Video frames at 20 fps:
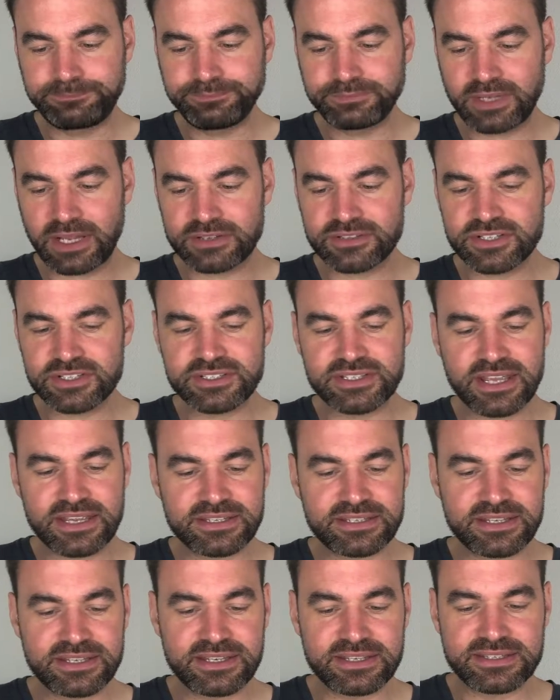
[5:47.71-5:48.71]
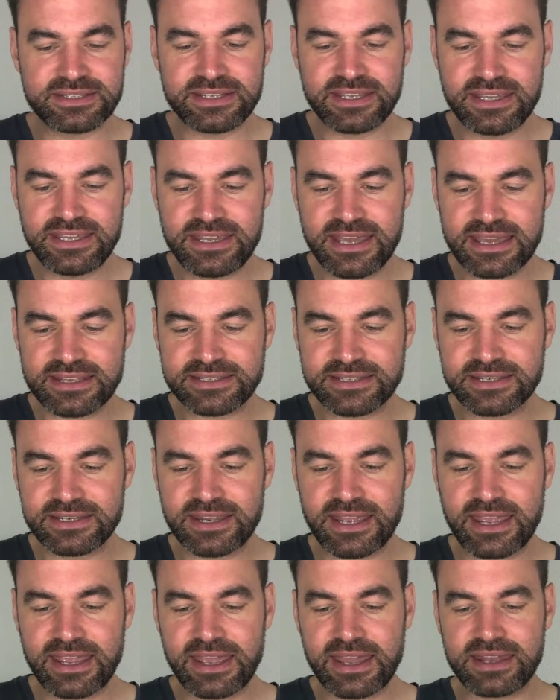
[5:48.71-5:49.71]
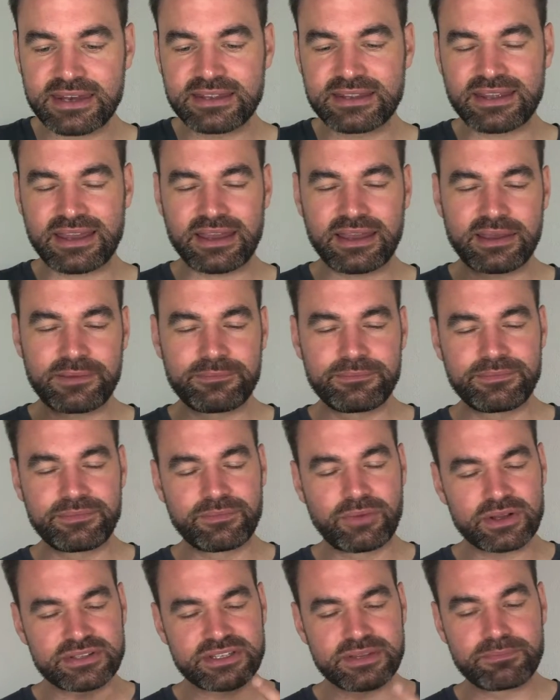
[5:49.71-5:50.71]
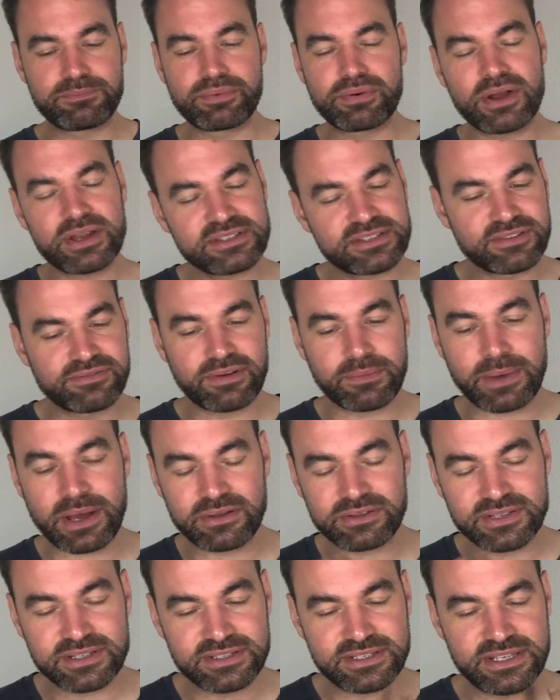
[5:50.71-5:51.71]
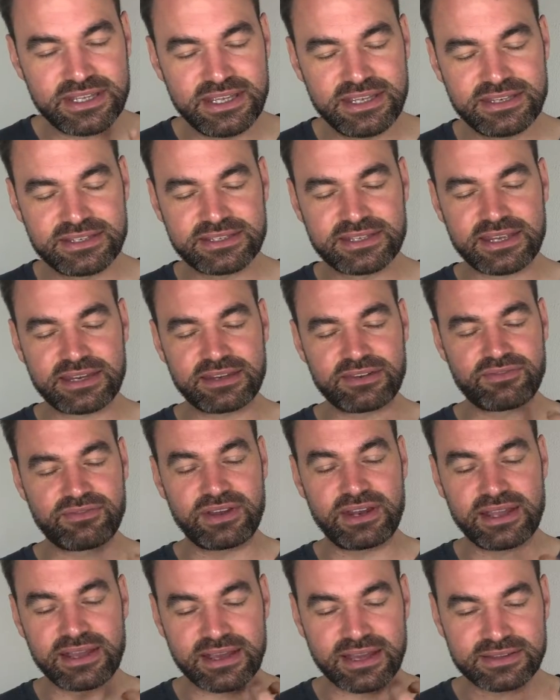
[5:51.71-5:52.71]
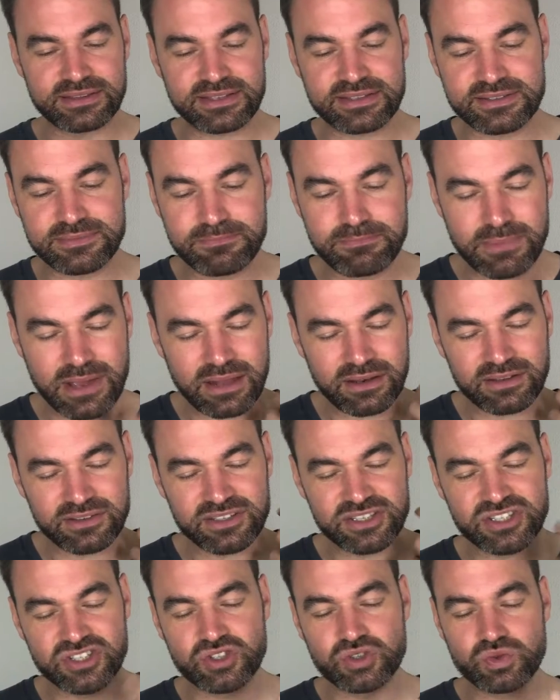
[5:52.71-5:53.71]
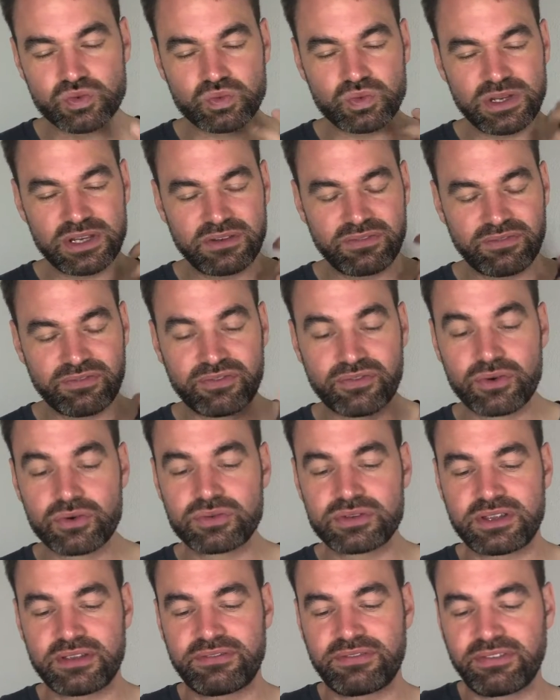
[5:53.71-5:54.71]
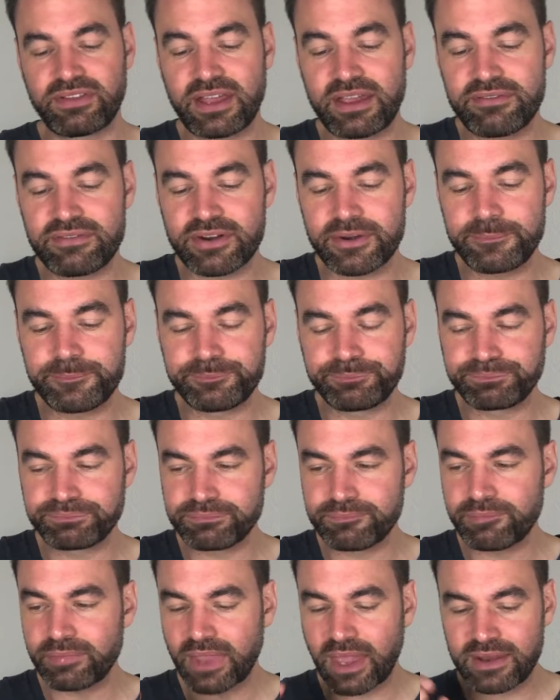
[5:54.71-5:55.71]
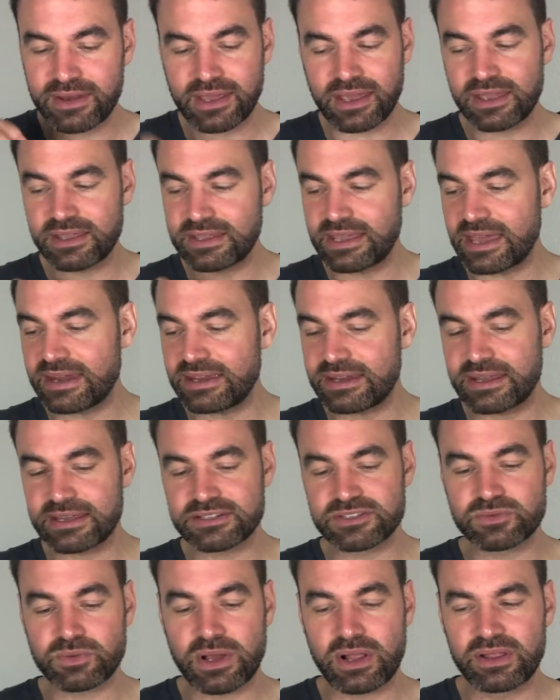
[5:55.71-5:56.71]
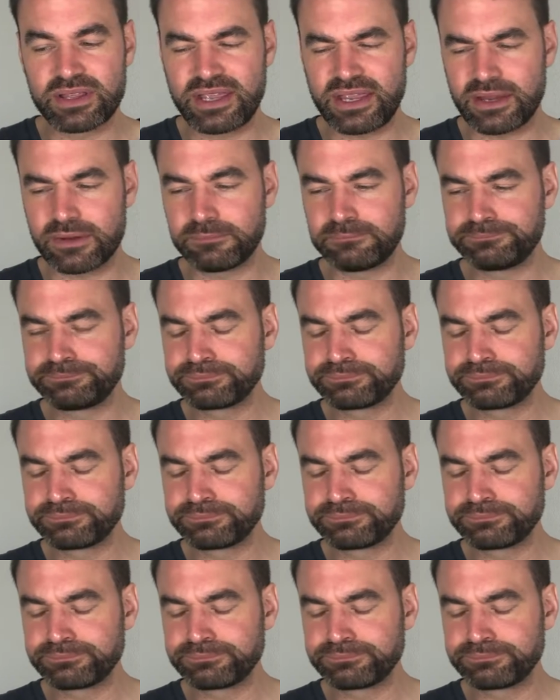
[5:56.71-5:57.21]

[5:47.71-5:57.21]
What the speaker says: I just tasted this tea yesterday, and what's impressive about the tea is that it really got this melon, sweet, fruity flavor, and I get it as well here.